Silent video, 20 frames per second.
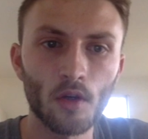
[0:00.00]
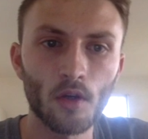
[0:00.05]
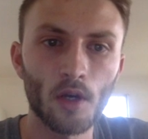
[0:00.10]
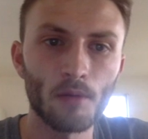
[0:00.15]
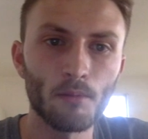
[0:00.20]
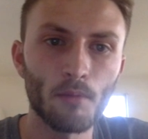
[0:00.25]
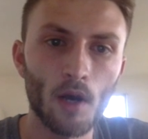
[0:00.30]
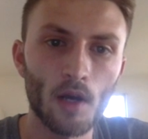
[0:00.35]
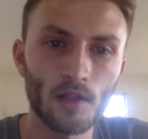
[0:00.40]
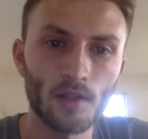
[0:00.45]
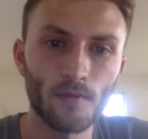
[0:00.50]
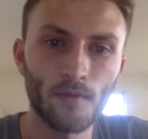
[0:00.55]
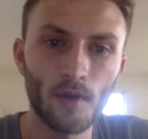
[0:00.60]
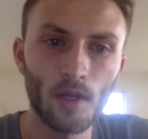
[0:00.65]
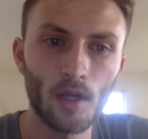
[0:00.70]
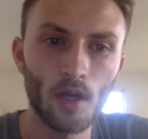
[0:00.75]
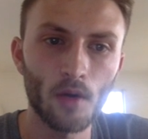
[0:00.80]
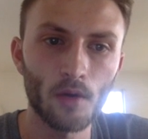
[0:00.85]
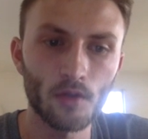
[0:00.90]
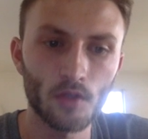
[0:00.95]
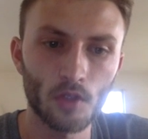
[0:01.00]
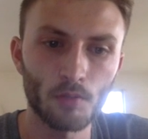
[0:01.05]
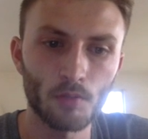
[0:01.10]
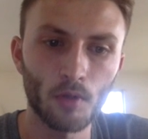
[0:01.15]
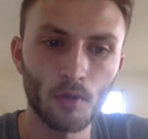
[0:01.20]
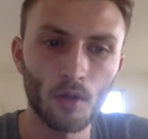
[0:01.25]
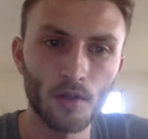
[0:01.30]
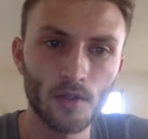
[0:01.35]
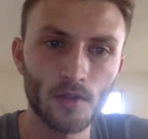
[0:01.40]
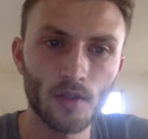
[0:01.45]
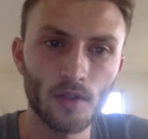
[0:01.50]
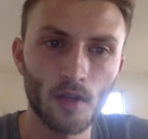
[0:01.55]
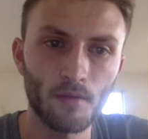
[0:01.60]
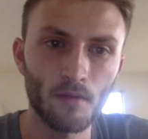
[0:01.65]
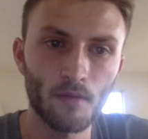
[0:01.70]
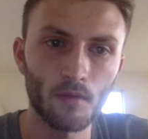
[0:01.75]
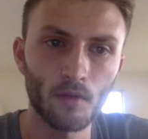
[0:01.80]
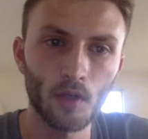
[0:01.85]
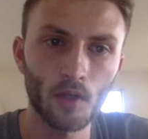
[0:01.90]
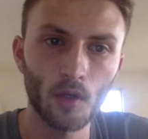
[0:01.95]
go ahead and pause the video and just put all this
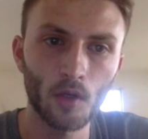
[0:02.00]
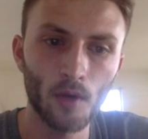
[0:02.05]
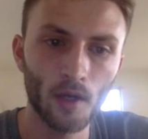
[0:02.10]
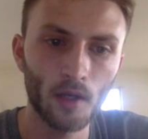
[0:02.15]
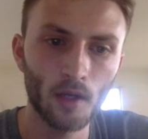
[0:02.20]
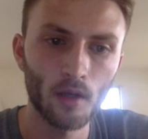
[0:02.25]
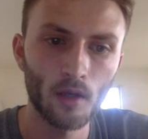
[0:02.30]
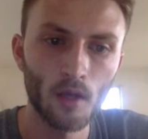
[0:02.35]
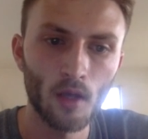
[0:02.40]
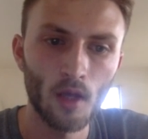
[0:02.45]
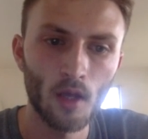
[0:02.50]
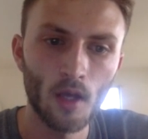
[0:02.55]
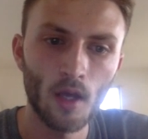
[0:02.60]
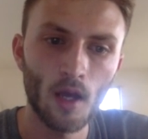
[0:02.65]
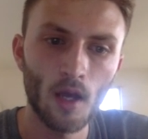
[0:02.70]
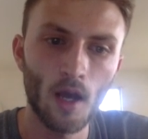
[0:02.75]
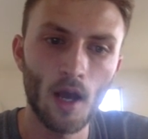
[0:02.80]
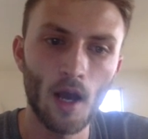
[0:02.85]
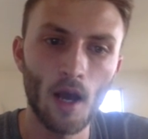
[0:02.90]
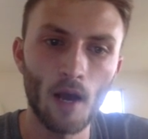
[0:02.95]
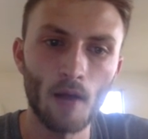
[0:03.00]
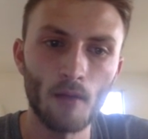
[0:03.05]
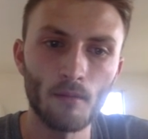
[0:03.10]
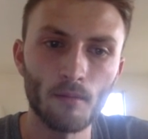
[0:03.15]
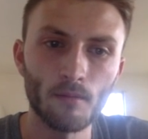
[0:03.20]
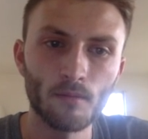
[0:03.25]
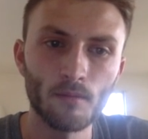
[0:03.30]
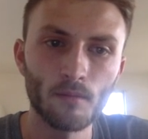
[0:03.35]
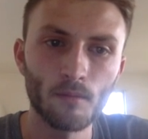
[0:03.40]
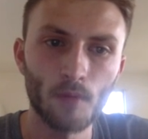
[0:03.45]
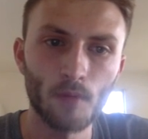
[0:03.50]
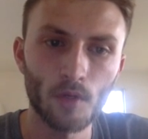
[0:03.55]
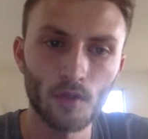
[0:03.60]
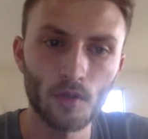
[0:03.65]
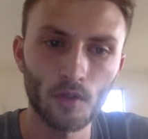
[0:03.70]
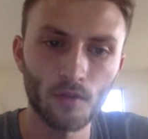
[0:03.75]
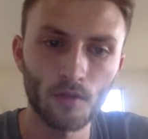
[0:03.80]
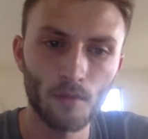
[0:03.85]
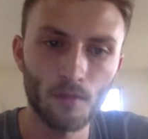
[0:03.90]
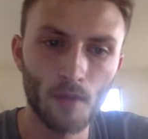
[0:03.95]
stuff in really quick.
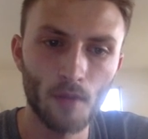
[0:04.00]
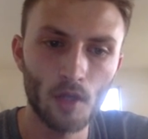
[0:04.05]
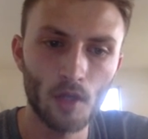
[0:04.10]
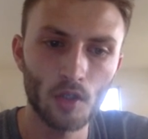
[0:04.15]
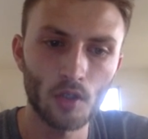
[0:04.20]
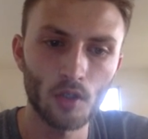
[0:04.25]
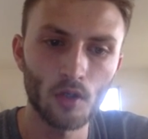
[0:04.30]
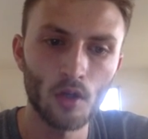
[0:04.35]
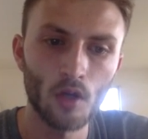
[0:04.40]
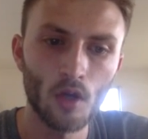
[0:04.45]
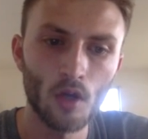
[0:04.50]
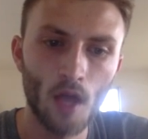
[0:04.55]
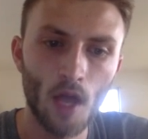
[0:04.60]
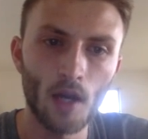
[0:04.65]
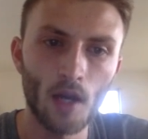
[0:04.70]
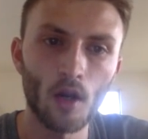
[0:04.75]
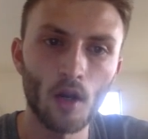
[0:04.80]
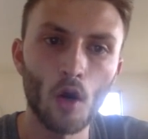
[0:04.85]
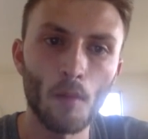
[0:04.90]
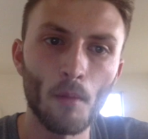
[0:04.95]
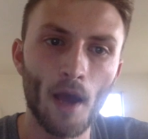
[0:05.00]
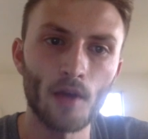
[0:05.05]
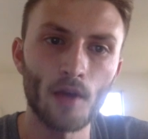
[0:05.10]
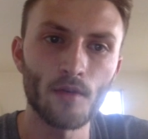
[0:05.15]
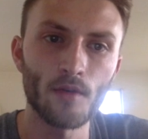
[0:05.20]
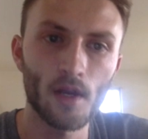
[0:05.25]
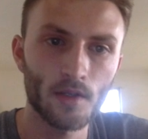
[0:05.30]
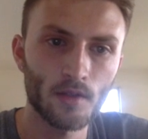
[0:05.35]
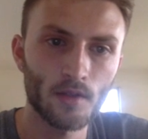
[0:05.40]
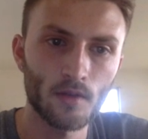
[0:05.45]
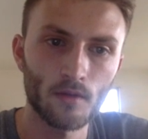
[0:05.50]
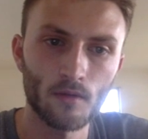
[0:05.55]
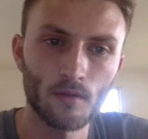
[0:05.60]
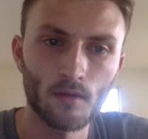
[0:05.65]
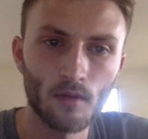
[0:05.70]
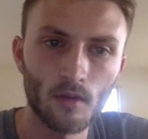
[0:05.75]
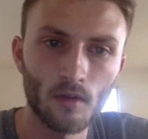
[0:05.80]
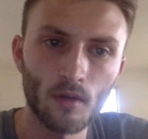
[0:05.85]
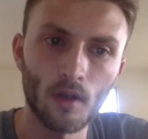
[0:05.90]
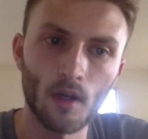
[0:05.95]
Personal information and home address.
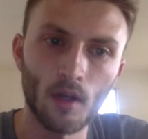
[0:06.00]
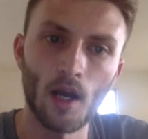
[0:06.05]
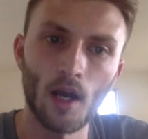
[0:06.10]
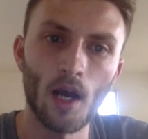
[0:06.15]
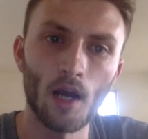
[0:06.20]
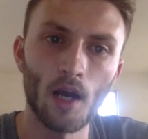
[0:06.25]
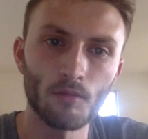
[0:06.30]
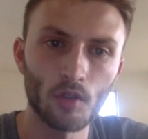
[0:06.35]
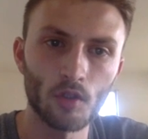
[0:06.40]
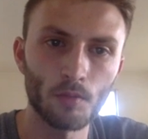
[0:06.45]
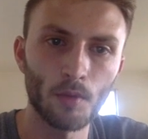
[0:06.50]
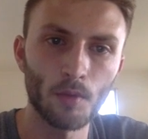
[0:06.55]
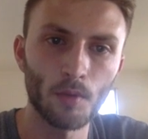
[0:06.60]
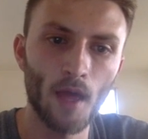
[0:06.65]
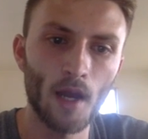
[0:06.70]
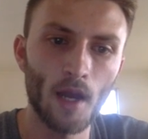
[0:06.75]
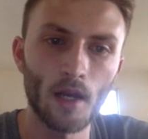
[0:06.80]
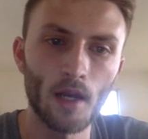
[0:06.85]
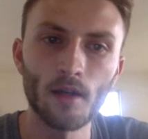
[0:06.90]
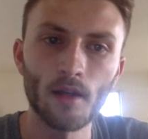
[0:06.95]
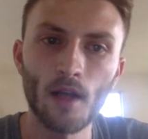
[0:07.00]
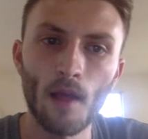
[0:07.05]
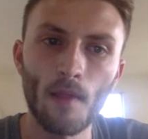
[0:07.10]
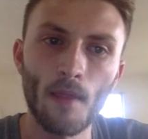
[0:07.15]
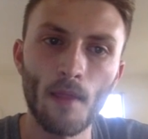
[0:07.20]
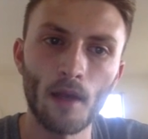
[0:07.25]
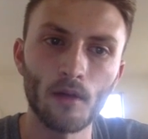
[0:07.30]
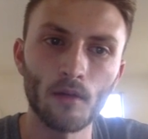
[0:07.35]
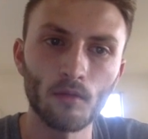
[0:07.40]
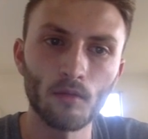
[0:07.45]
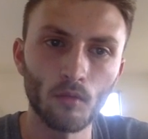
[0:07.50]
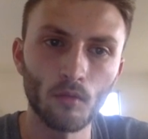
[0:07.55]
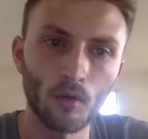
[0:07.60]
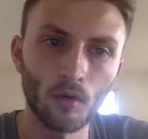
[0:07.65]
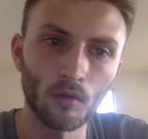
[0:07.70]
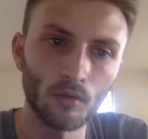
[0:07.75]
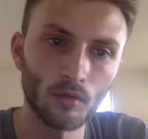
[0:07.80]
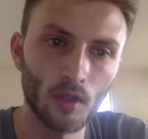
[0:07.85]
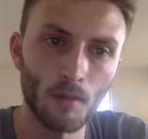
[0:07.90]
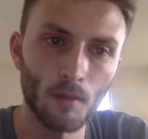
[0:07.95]
Just put that in, and then
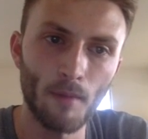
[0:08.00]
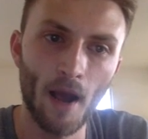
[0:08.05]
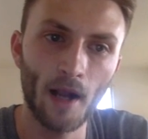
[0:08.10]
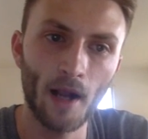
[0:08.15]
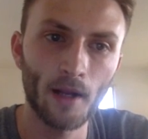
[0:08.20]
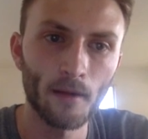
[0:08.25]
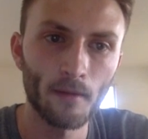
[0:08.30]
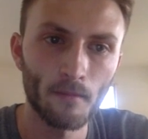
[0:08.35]
we'll come back.